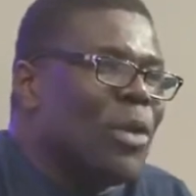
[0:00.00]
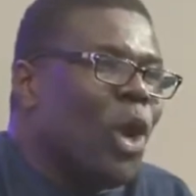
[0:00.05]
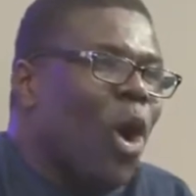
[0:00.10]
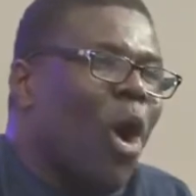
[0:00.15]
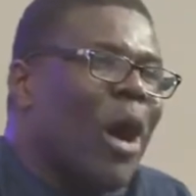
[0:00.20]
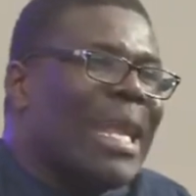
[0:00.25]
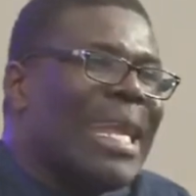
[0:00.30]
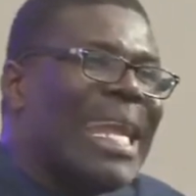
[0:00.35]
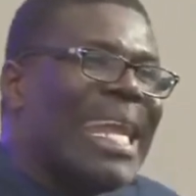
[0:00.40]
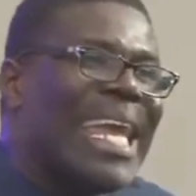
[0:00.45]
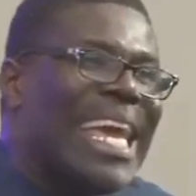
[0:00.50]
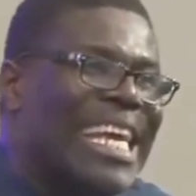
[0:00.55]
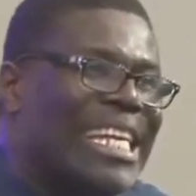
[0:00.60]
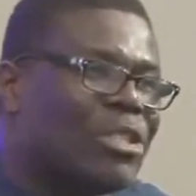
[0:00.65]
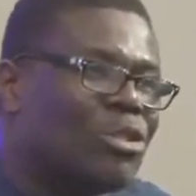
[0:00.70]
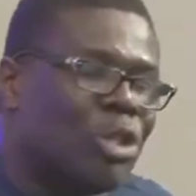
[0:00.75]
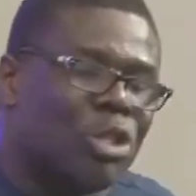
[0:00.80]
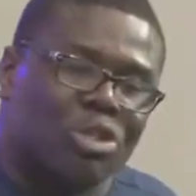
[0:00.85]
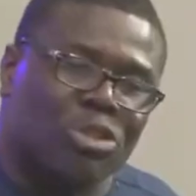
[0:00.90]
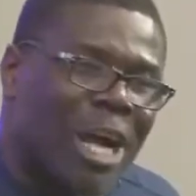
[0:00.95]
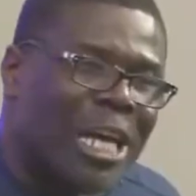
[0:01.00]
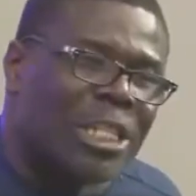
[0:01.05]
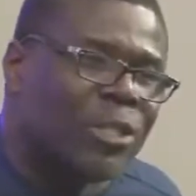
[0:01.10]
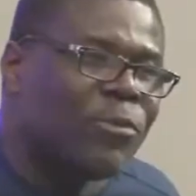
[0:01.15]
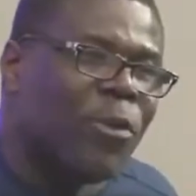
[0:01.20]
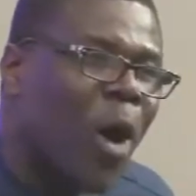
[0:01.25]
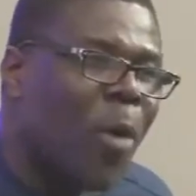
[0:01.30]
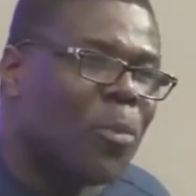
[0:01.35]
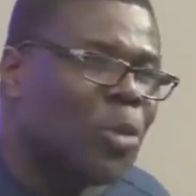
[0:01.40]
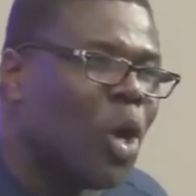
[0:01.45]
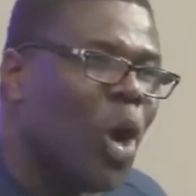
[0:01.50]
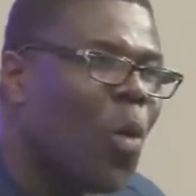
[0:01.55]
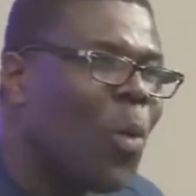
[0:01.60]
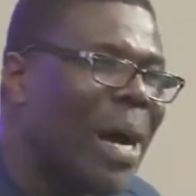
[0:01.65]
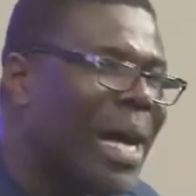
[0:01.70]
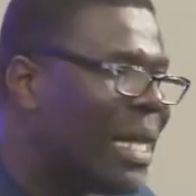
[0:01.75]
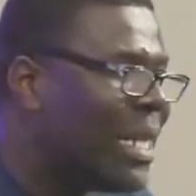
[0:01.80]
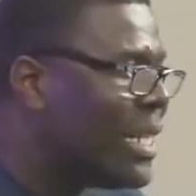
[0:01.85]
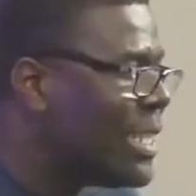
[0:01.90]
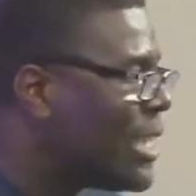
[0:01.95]
unleashed to transform your
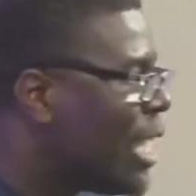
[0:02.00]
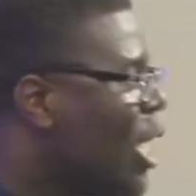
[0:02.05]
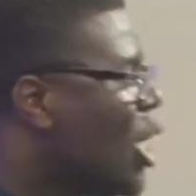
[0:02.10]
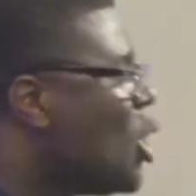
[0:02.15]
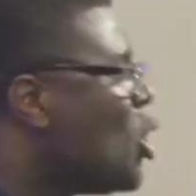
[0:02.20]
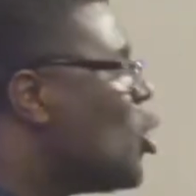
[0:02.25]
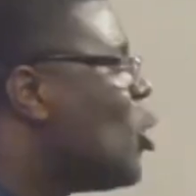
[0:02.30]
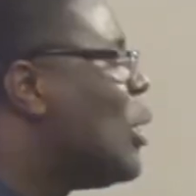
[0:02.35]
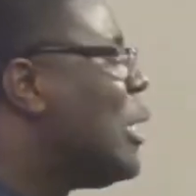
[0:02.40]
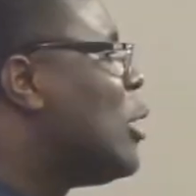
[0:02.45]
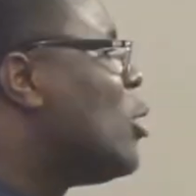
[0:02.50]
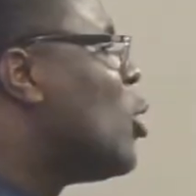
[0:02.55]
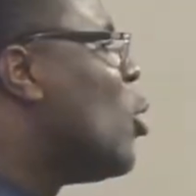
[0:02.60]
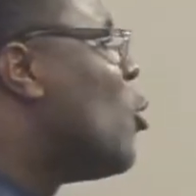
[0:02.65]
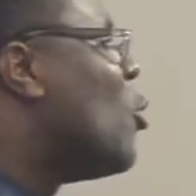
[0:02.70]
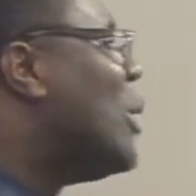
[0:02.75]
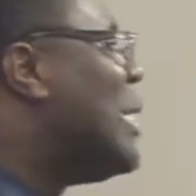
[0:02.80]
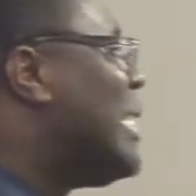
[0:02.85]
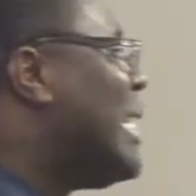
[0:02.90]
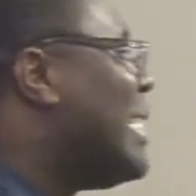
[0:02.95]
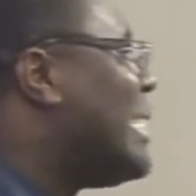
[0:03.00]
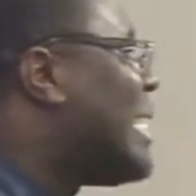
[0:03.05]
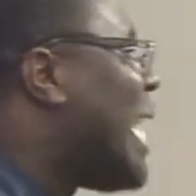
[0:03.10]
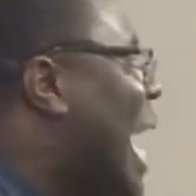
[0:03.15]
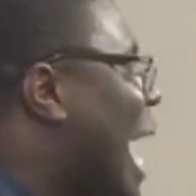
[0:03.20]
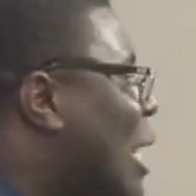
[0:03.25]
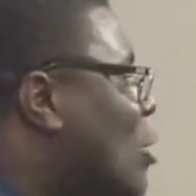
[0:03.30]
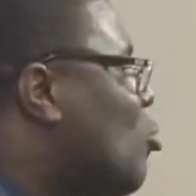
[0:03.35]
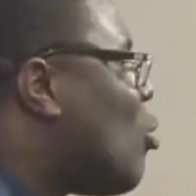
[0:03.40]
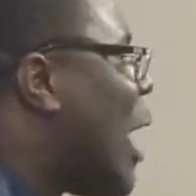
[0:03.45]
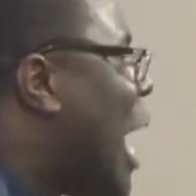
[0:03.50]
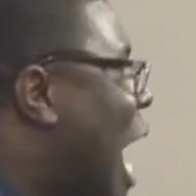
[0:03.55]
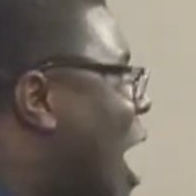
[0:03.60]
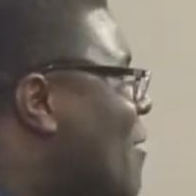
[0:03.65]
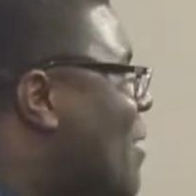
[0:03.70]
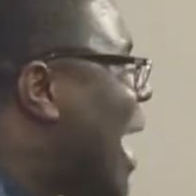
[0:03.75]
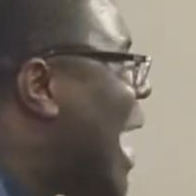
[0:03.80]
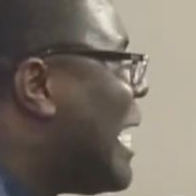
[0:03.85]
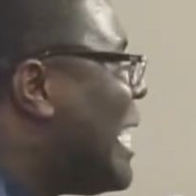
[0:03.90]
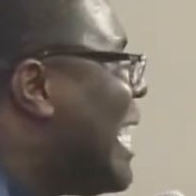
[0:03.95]
world, you, you would desire to have
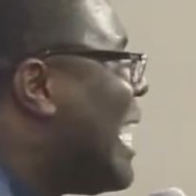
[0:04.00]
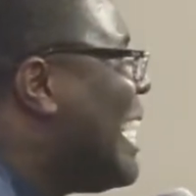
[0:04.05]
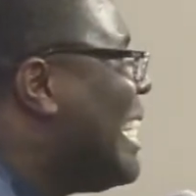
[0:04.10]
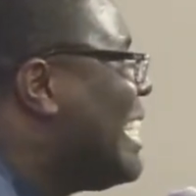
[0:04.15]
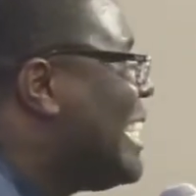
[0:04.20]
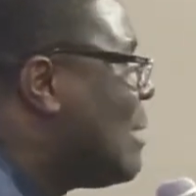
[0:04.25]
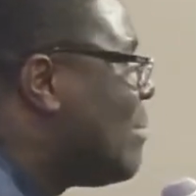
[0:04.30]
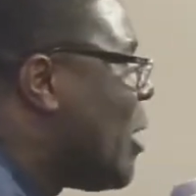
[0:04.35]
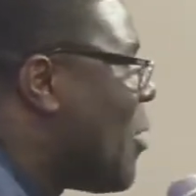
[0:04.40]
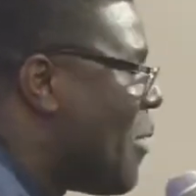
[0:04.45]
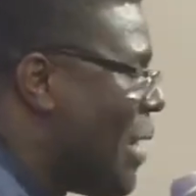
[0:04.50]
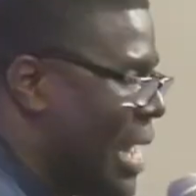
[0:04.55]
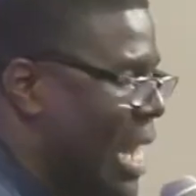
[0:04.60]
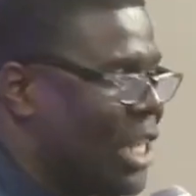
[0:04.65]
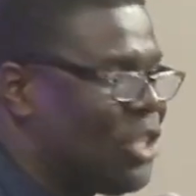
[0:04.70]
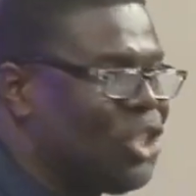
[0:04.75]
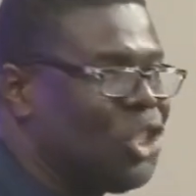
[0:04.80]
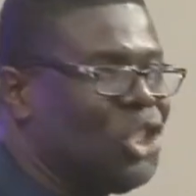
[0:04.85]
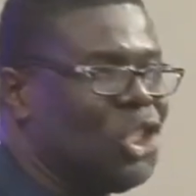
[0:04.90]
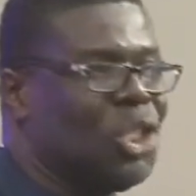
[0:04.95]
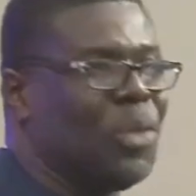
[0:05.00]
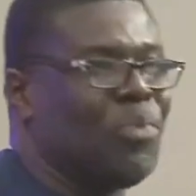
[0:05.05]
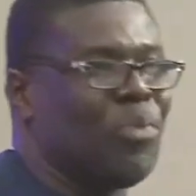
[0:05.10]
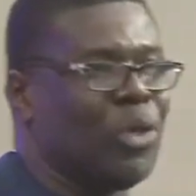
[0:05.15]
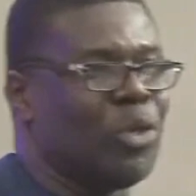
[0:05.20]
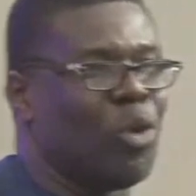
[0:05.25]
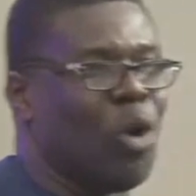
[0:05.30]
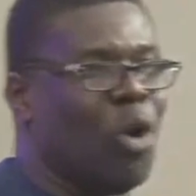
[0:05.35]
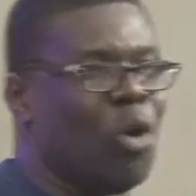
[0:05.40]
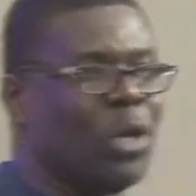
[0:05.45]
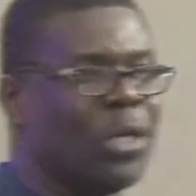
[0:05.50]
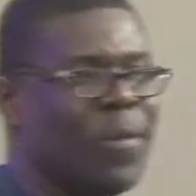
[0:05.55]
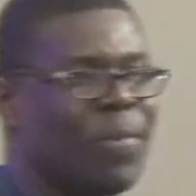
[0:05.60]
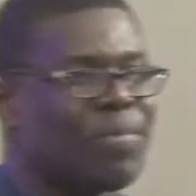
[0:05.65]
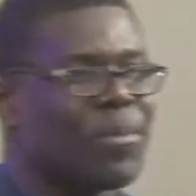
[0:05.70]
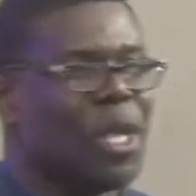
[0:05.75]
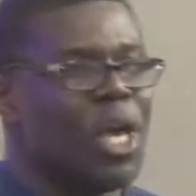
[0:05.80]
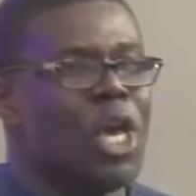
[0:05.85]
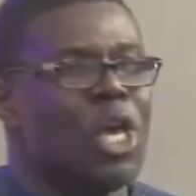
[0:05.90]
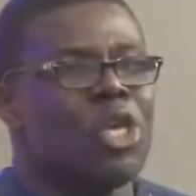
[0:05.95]
an intimate relationship with God.
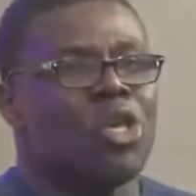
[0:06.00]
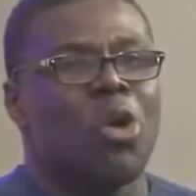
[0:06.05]
You